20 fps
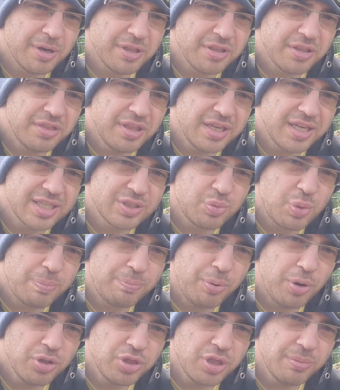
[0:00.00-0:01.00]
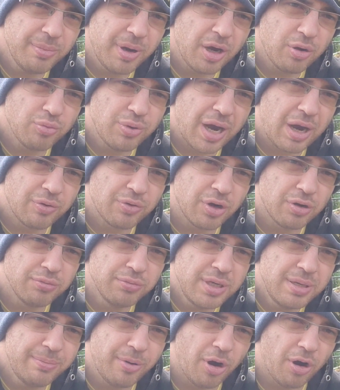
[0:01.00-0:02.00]
but the thing is we put them around
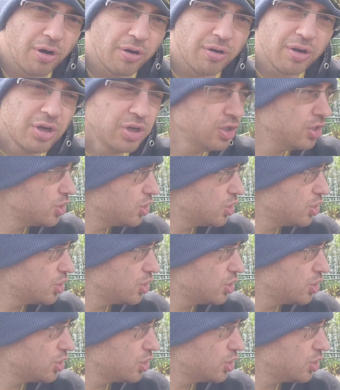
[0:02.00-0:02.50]
our rebar.